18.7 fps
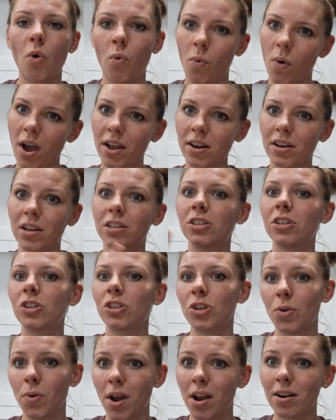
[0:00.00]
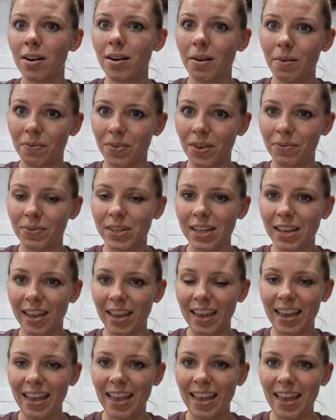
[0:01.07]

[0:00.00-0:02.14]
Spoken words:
1 to 250